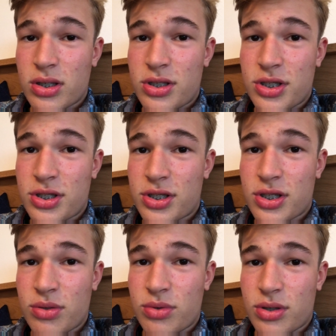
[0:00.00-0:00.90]
just
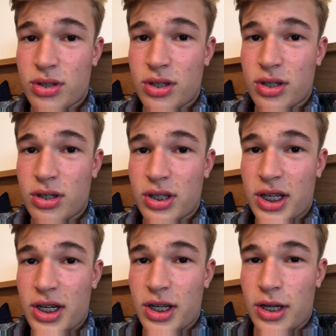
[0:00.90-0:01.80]
do not
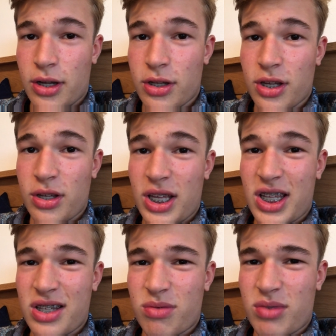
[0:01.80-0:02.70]
get it.
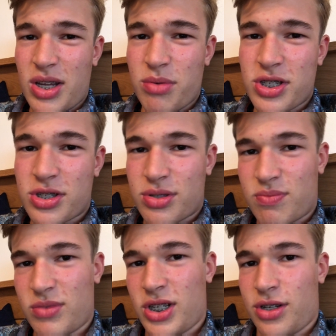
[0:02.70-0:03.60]
There is,
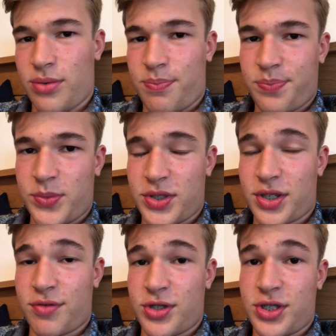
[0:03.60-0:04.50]
as
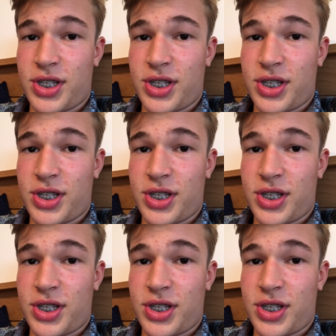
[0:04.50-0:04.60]
I've just